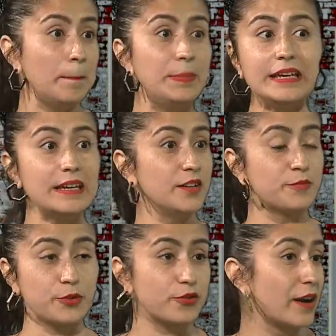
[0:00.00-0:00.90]
beacon
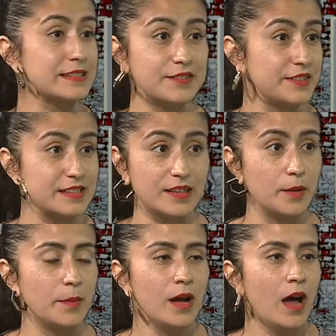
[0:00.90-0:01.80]
of
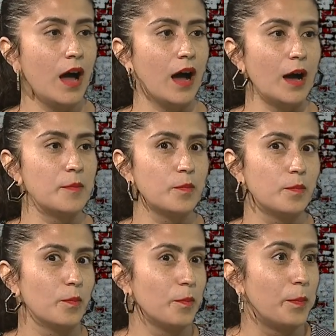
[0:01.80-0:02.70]
progressivism,
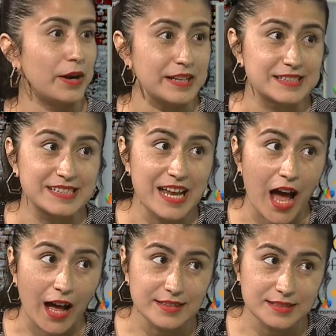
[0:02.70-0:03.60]
but it's
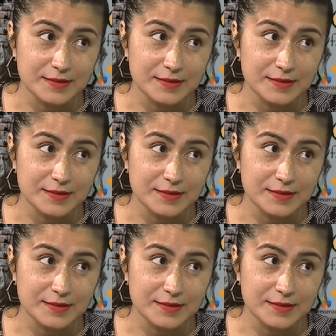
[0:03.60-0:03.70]
not.